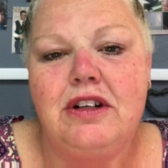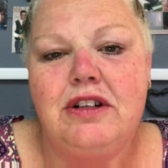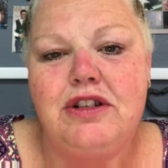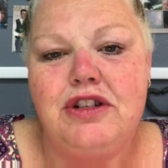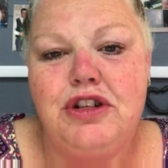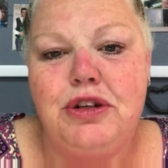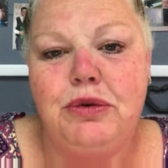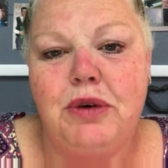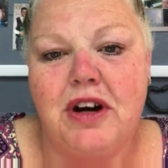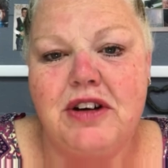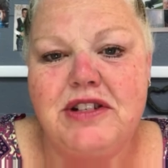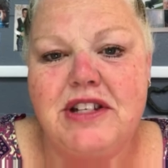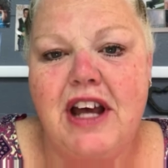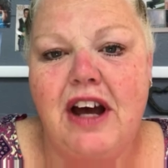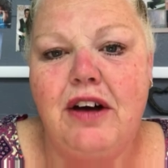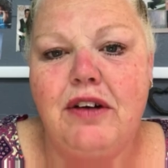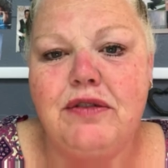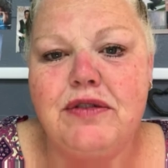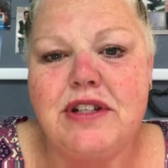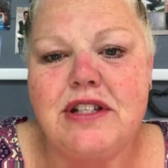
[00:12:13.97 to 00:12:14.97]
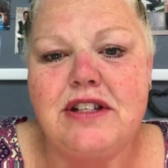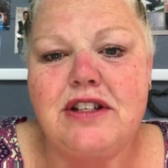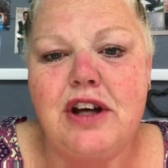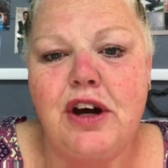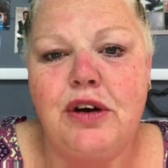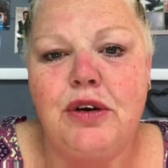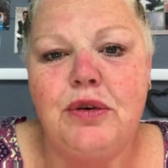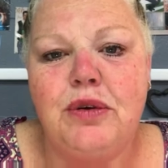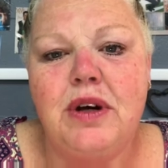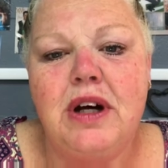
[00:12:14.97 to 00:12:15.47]
to ourselves.
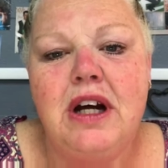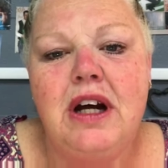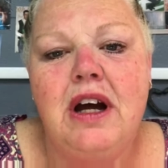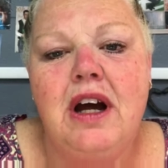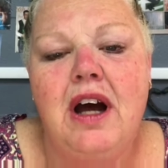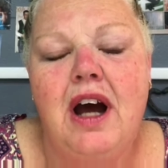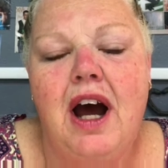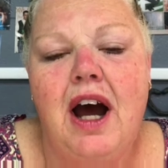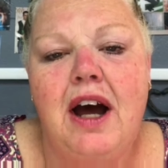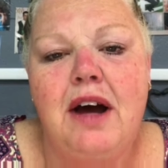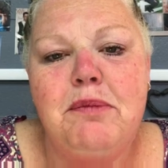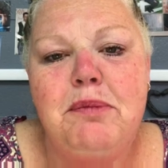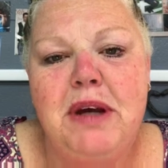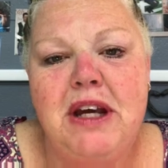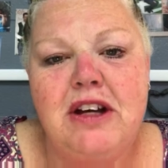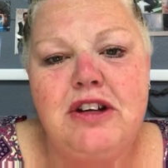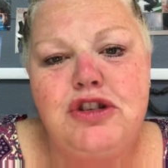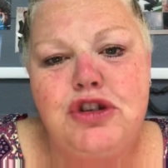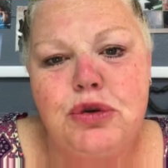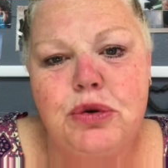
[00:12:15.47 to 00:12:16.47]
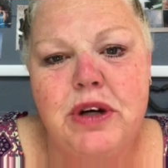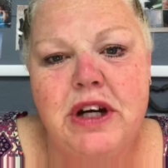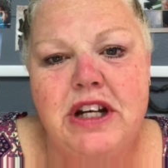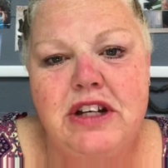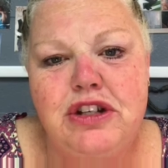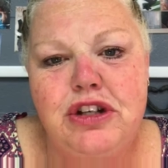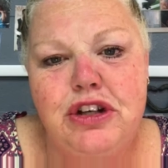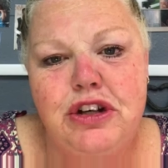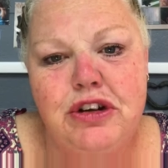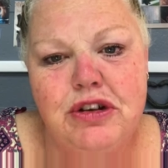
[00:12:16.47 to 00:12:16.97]
So uh, be a
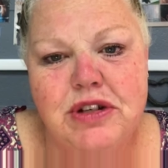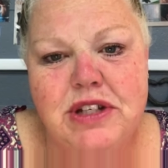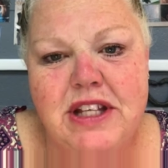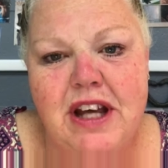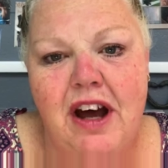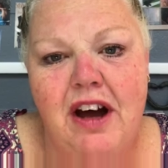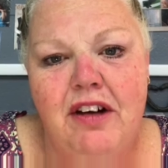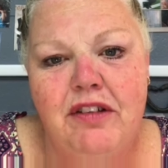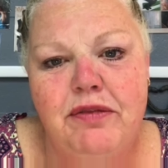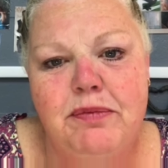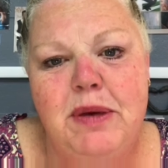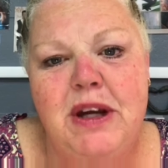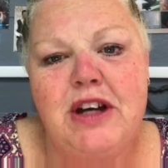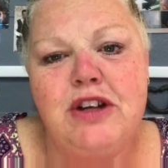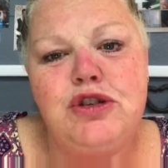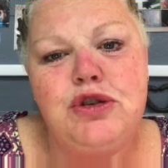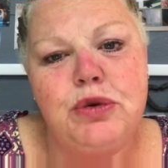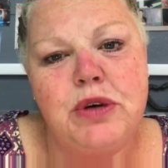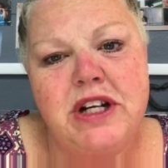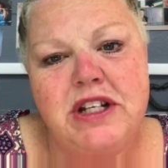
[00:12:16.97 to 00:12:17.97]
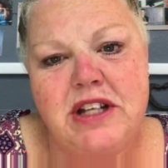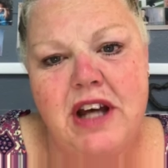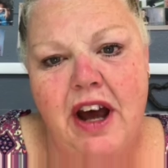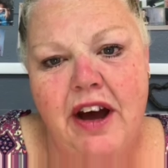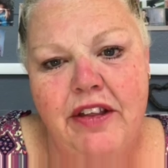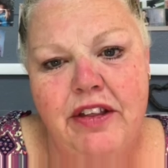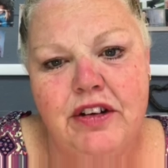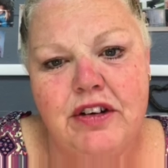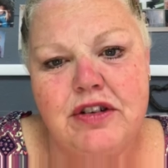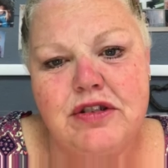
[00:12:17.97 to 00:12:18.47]
joy to yourself, be a joy
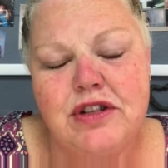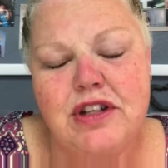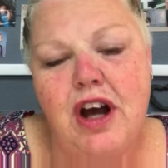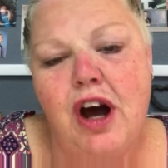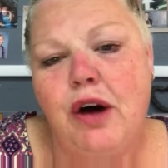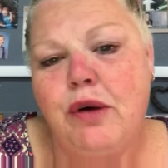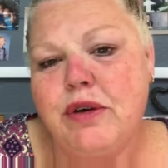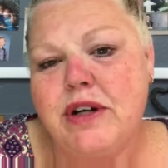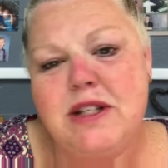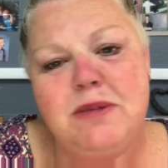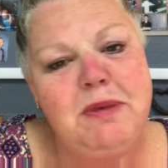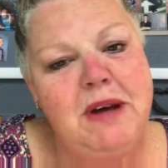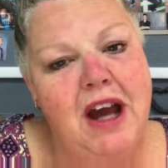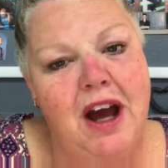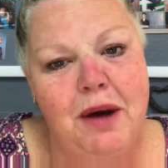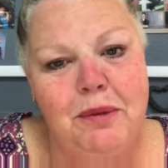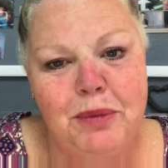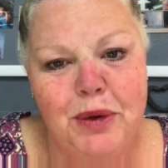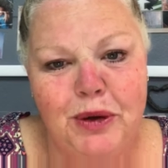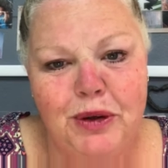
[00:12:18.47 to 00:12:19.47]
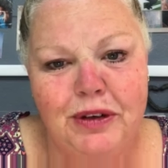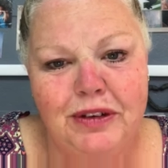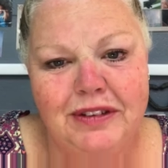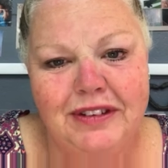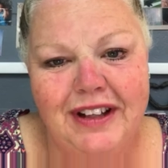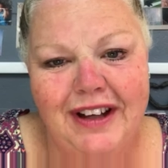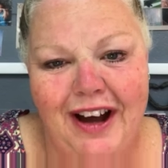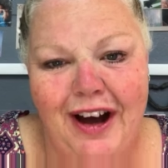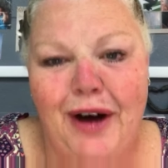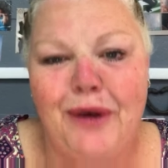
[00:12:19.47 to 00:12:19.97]
to others, always be humble,
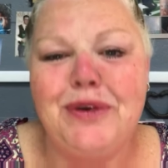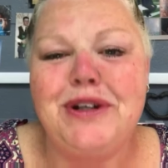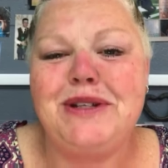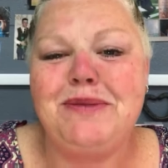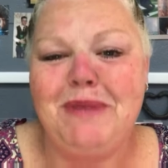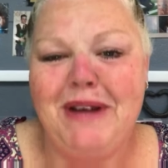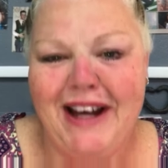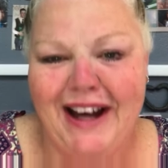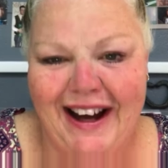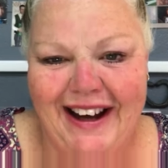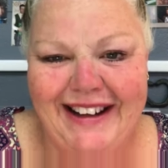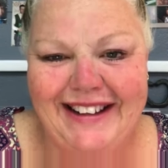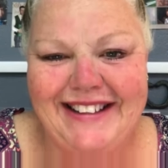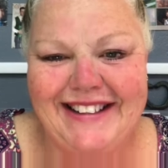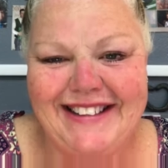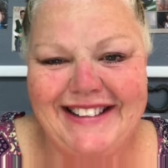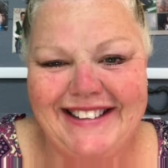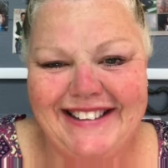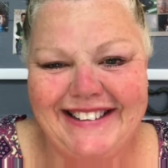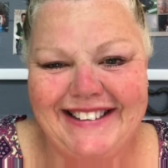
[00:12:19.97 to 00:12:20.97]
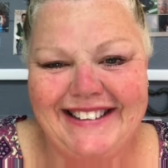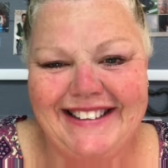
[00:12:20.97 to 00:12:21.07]
always be kind.